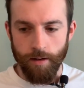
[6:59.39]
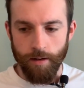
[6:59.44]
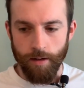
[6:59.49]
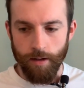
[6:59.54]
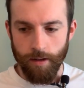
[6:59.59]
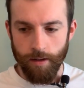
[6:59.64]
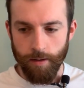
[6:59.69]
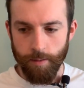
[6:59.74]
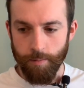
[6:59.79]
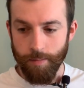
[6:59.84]

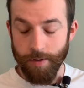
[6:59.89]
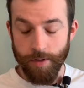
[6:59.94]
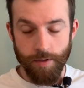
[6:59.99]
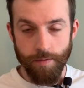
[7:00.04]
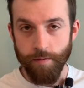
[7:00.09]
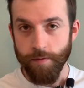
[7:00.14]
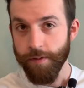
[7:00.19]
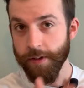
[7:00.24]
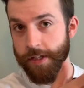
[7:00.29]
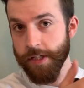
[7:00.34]
and
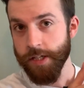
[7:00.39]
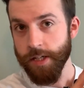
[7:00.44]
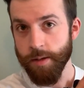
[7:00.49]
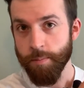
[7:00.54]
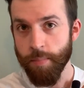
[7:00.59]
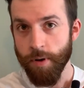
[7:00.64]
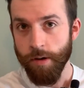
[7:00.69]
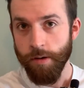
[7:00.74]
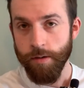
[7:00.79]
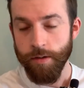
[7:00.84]
some things in the
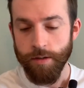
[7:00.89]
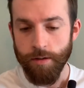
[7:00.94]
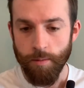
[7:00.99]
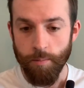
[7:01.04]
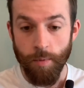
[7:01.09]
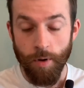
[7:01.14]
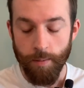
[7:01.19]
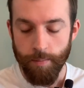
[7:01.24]
past, like my